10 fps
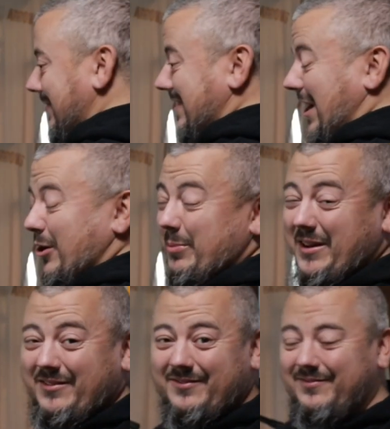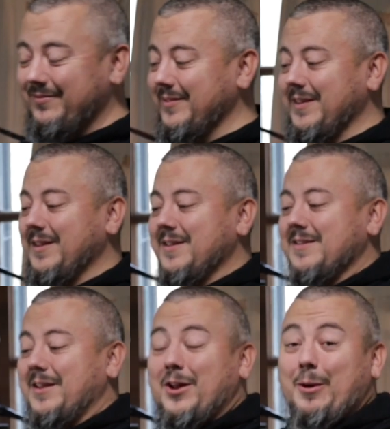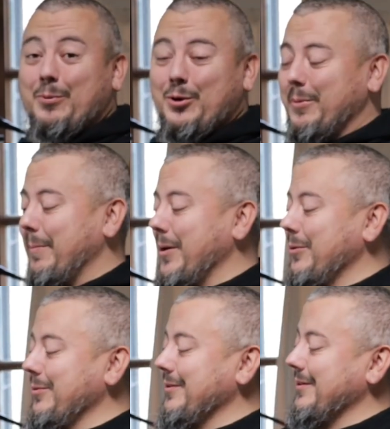Scared me. So I thought I blew up my bow.